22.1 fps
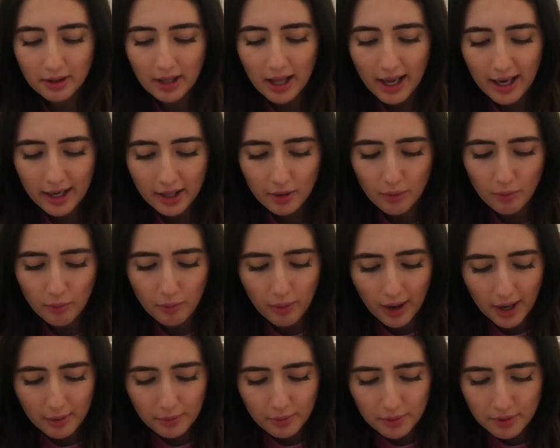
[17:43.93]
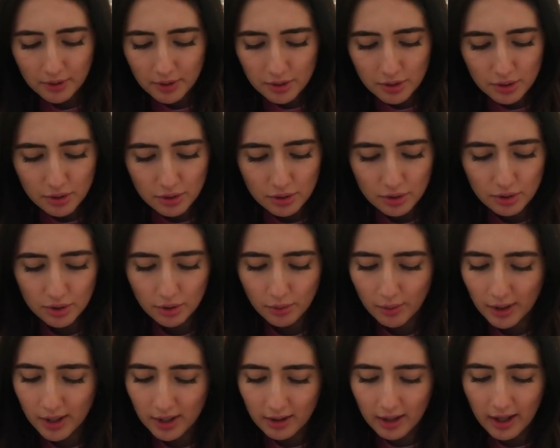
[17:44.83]
Like, why wouldn't you just
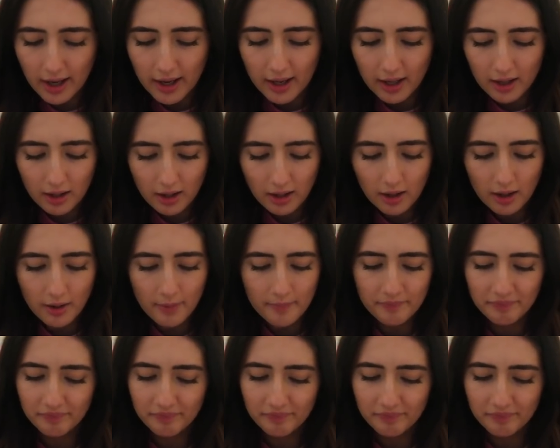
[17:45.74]
do it, like,